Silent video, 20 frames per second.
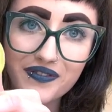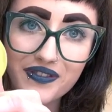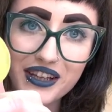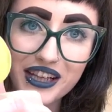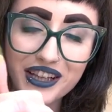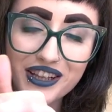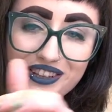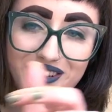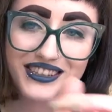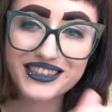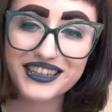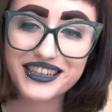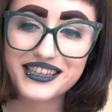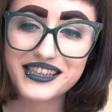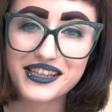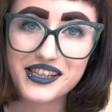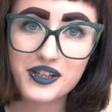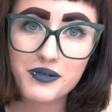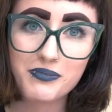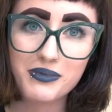it looks like it's
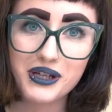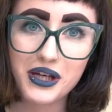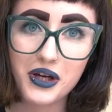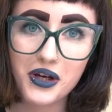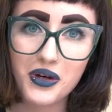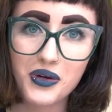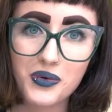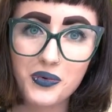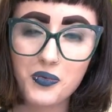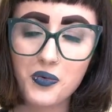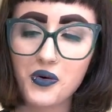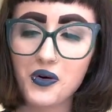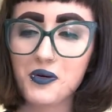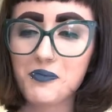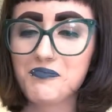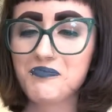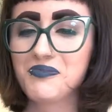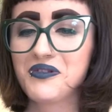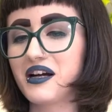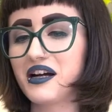going to be a good
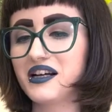one.